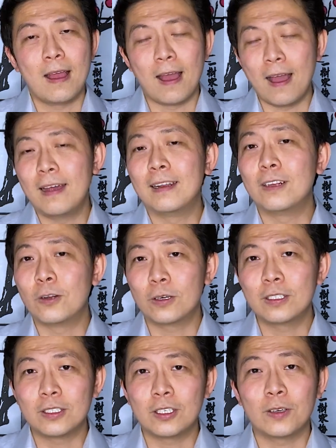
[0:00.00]
And in
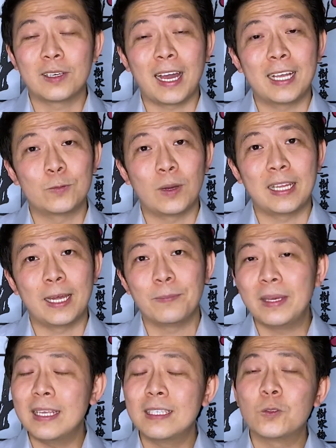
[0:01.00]
order to show you guys what that
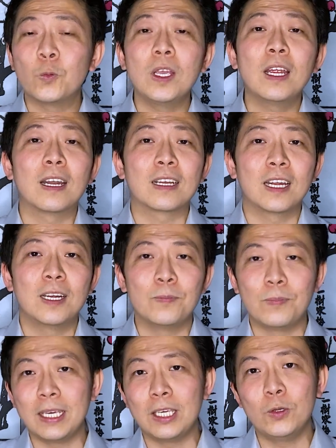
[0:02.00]
means, we are going to
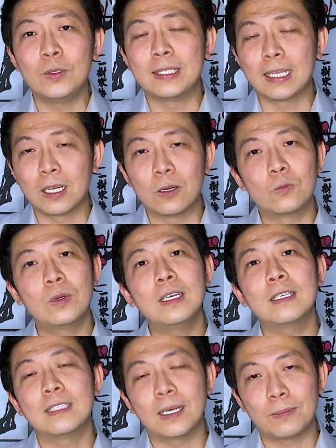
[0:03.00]
be using
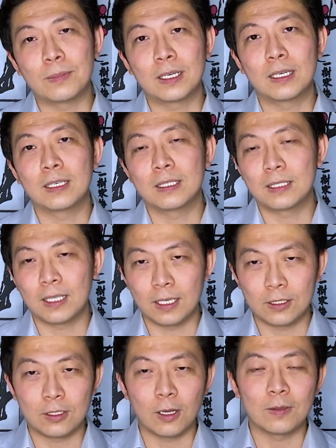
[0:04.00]
real numbers
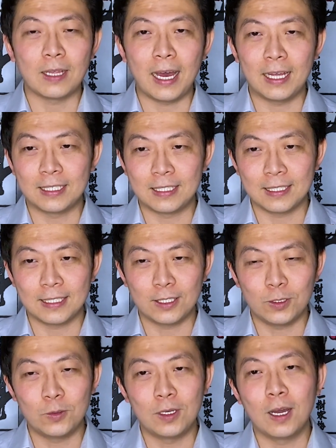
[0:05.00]
uh, so that
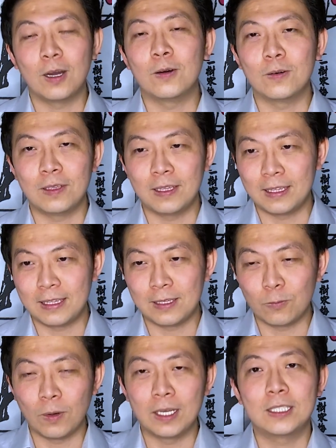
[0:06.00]
you know
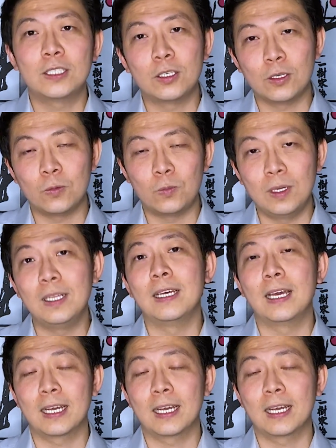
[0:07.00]
what to really